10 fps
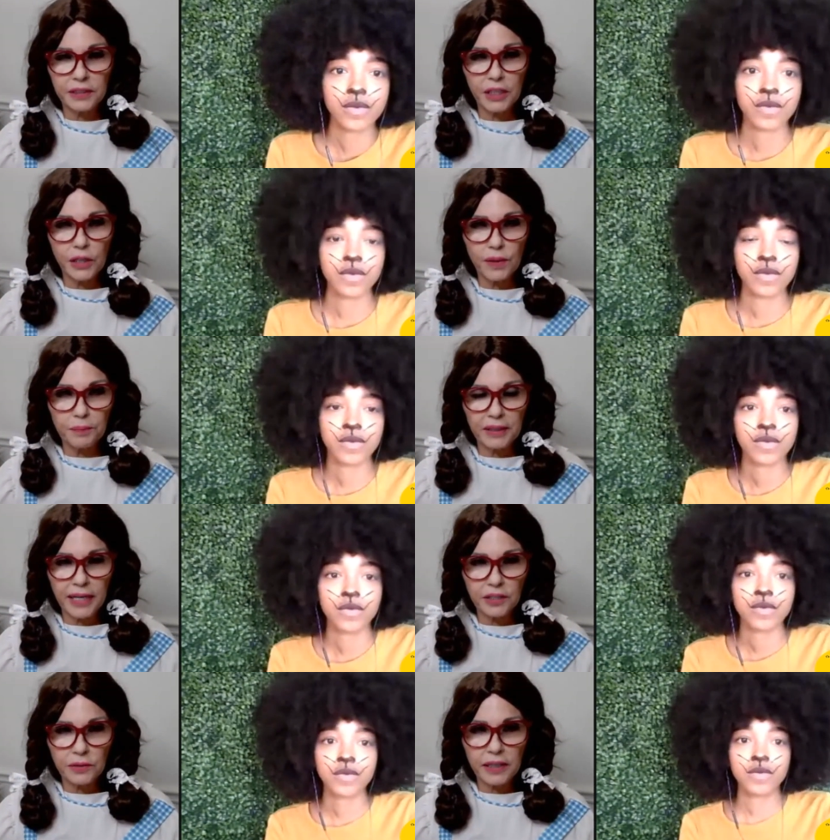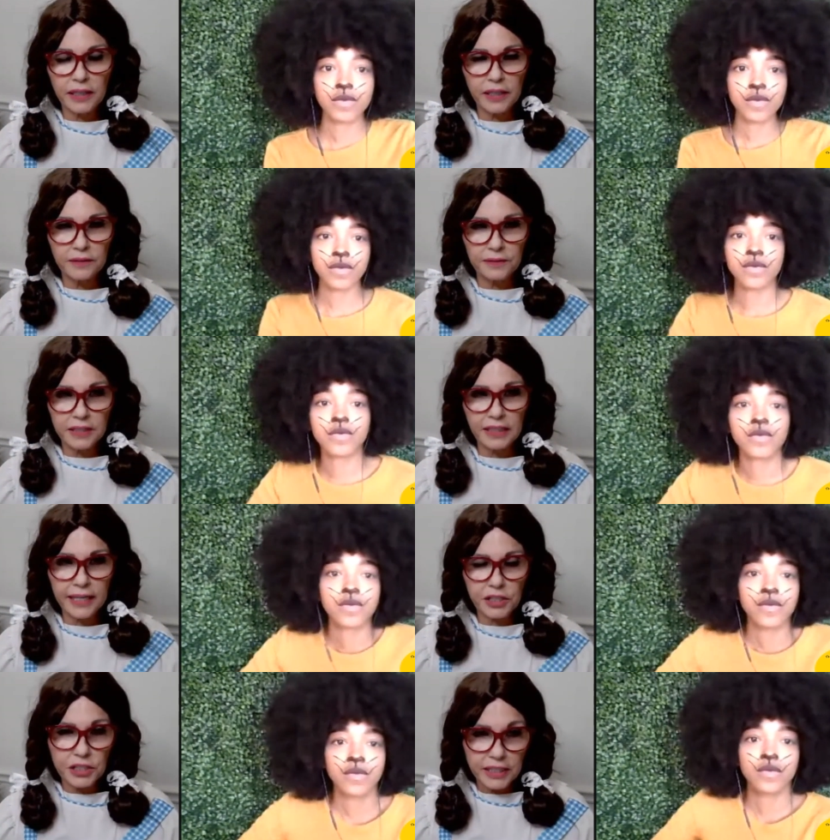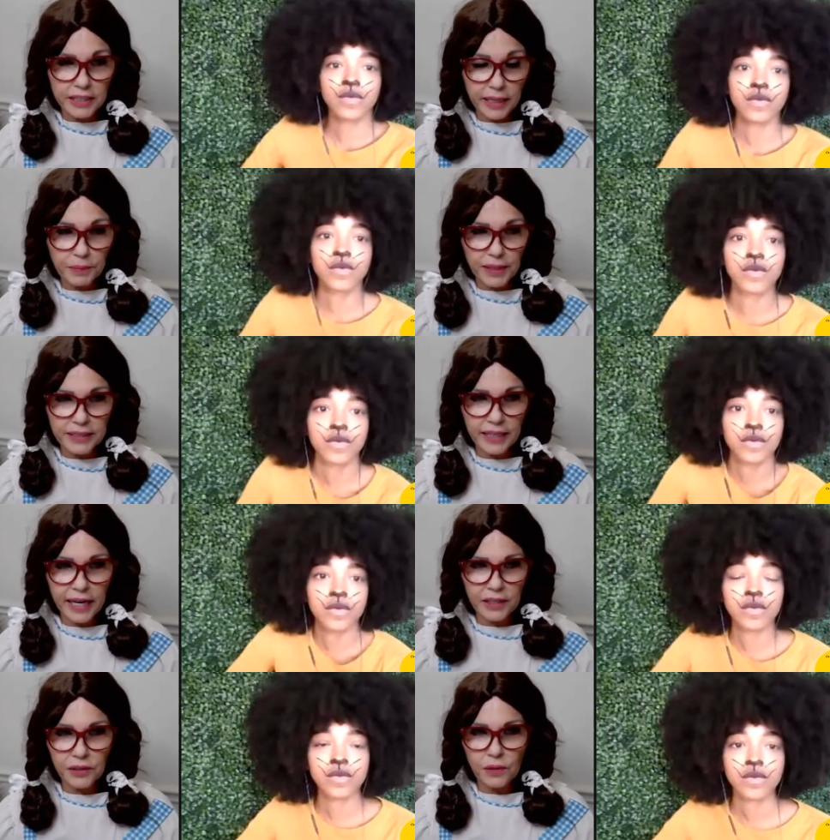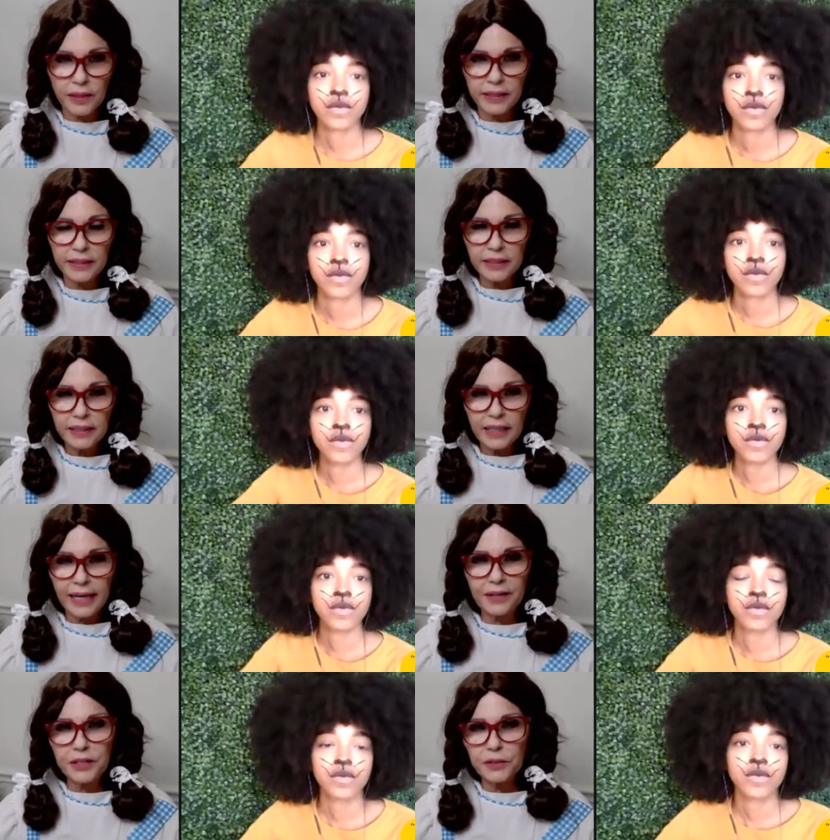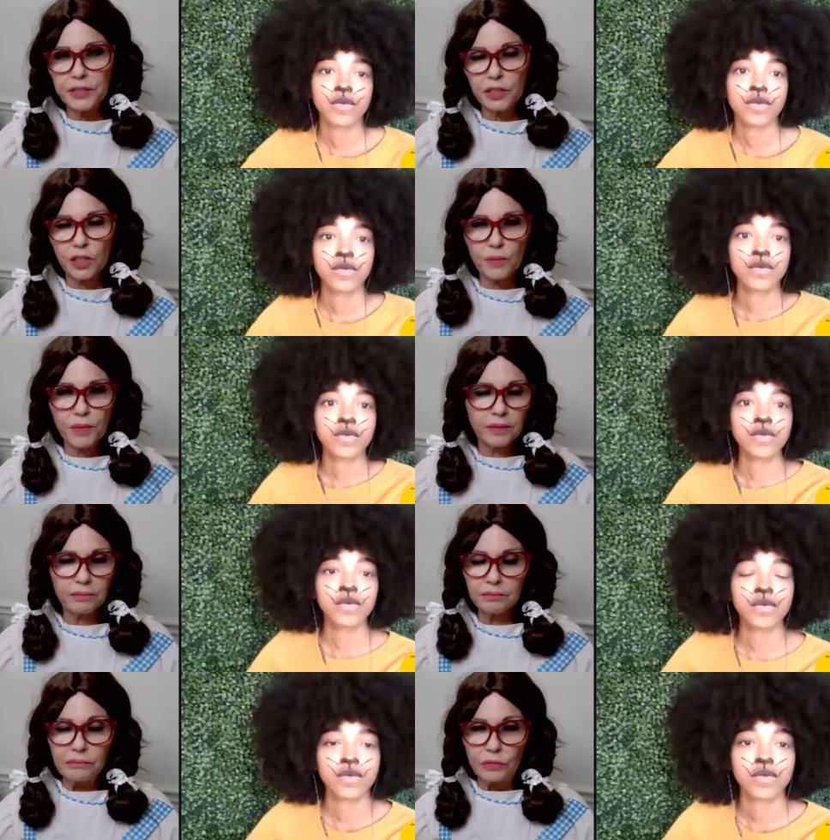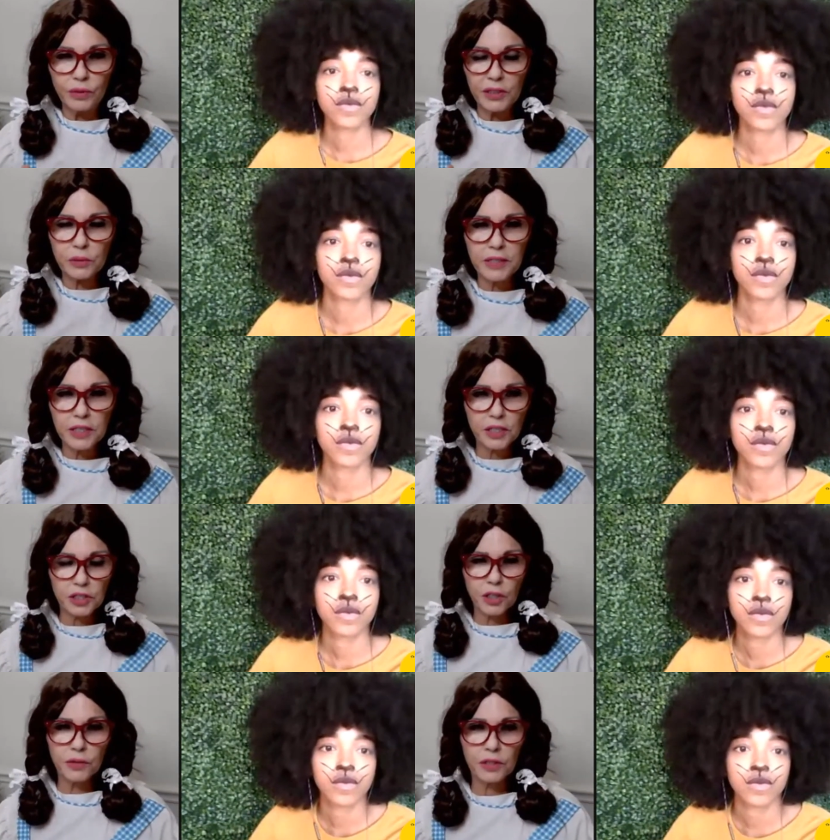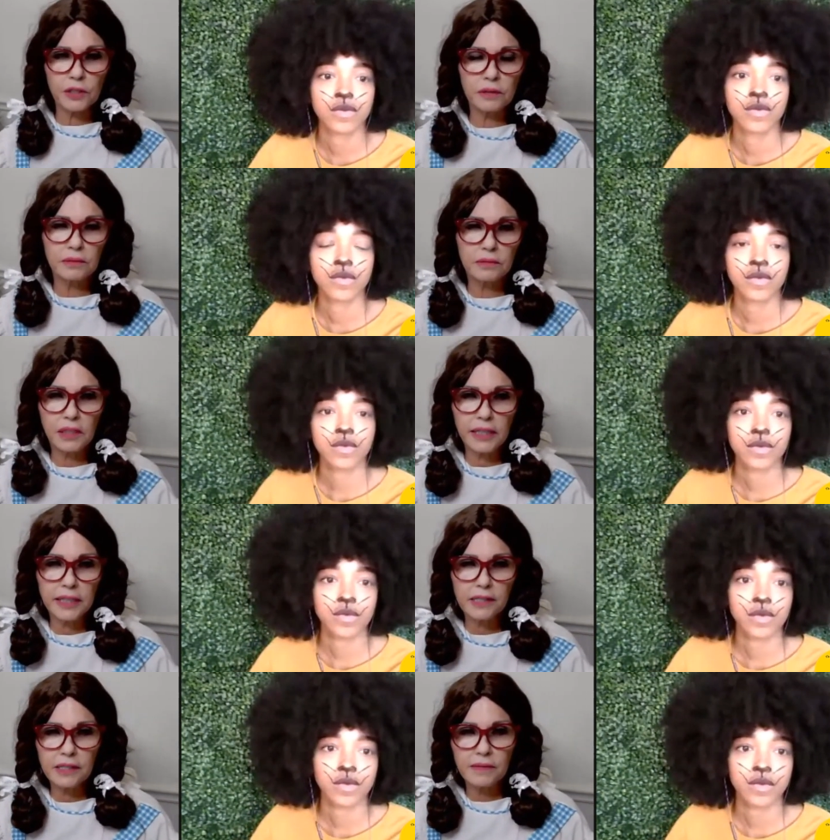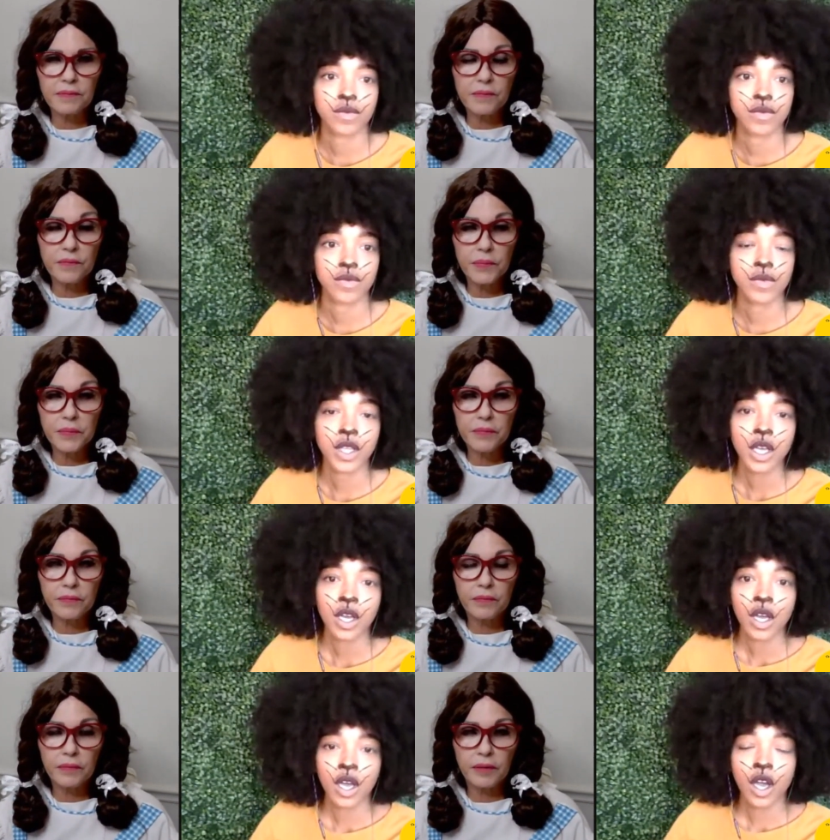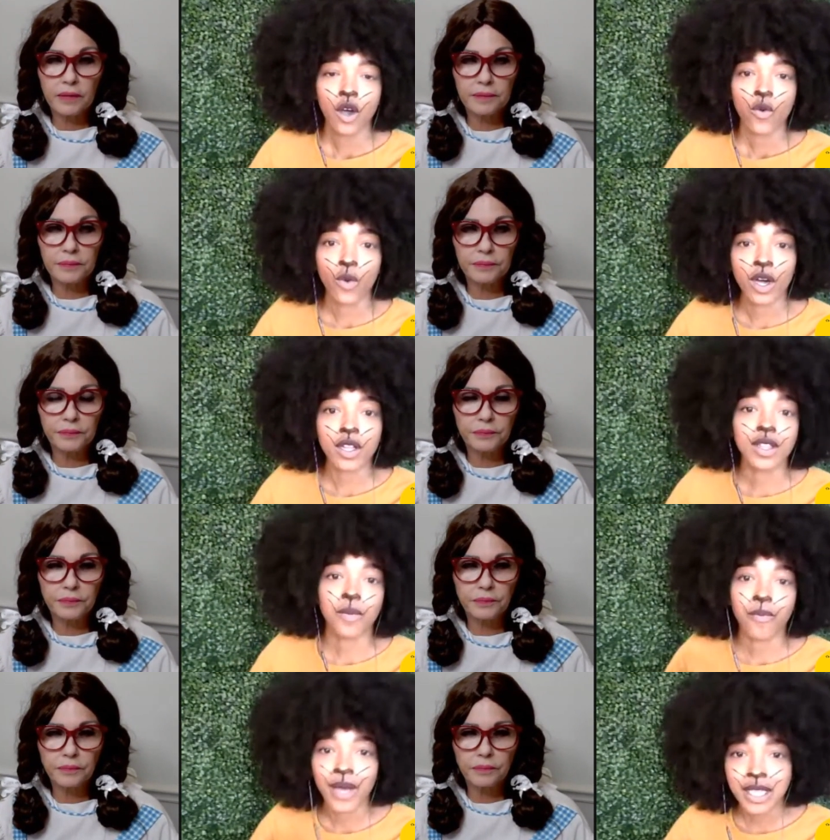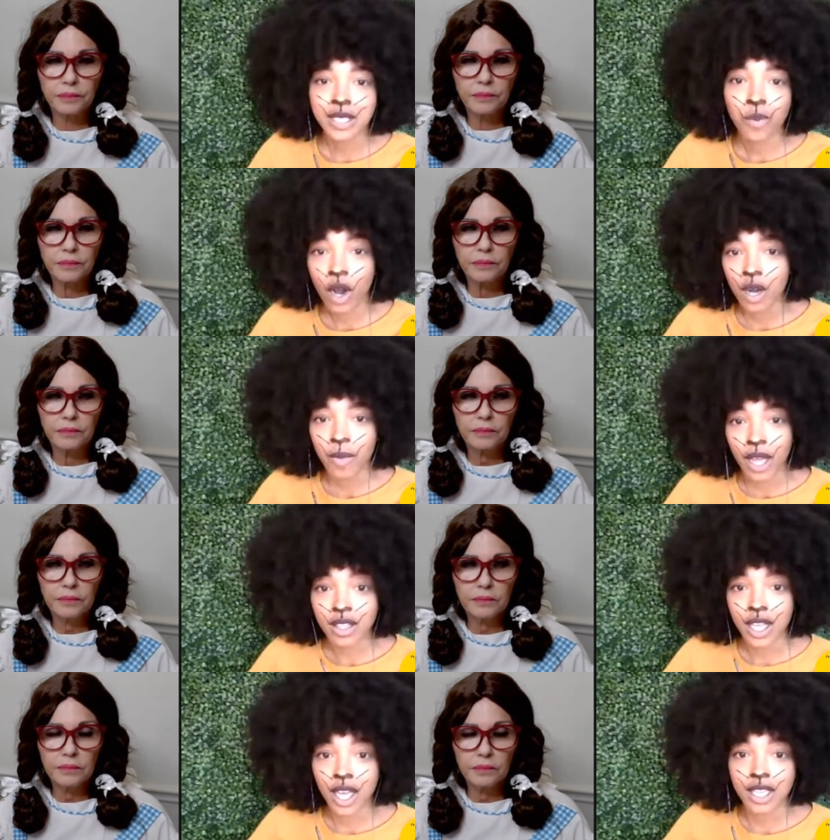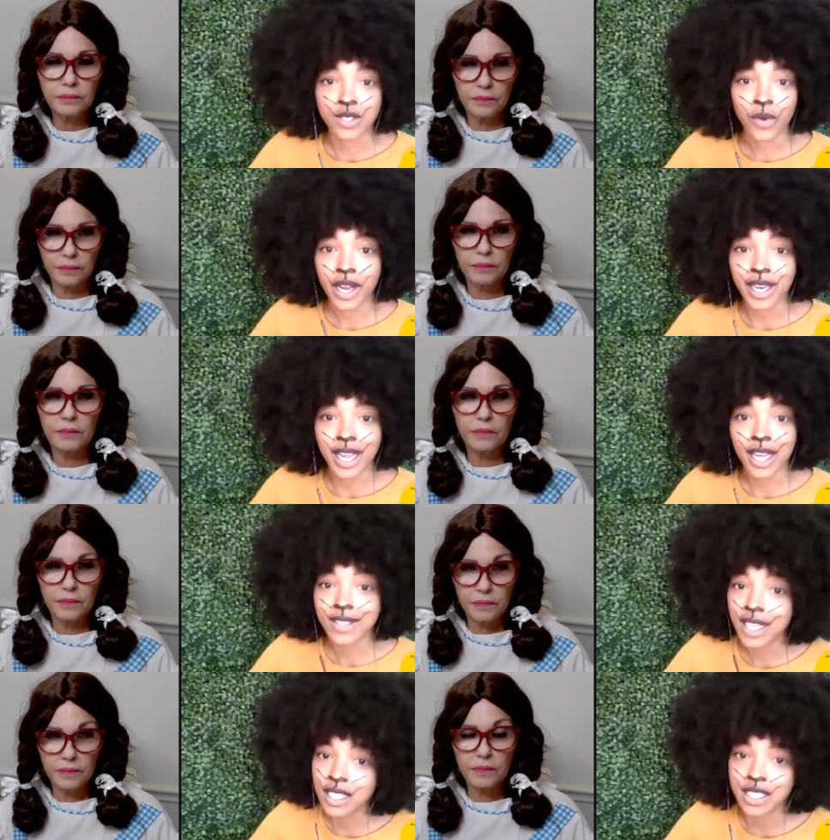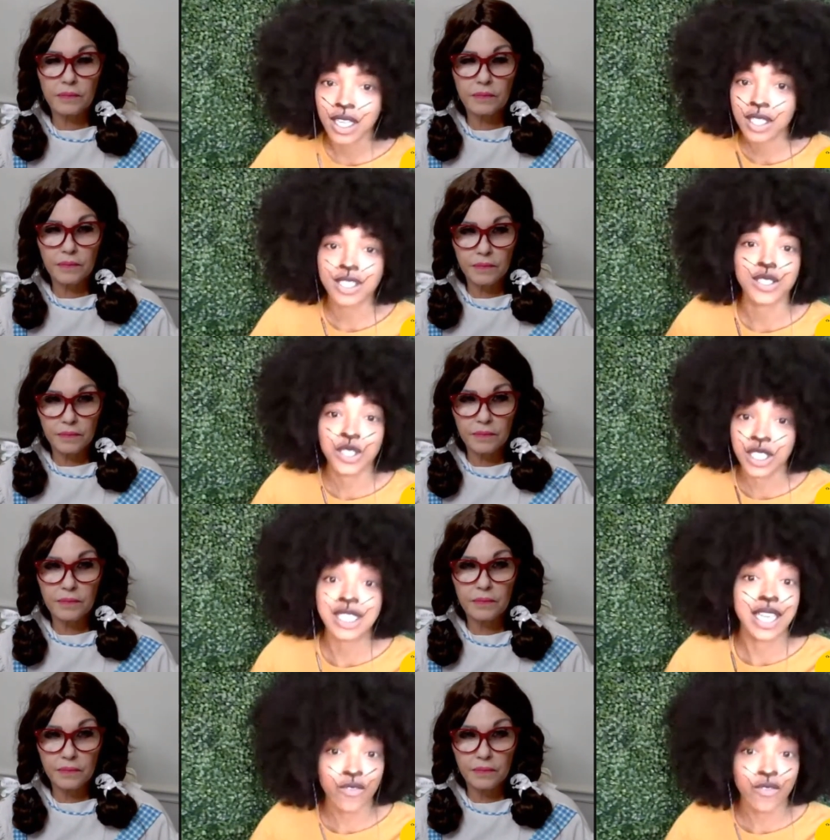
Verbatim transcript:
Speaker 1: you know, a plethora of selections in that price category, how do you determine which ones to show
Speaker 2: your clients? Well, the best part about that is right now, that's it's, this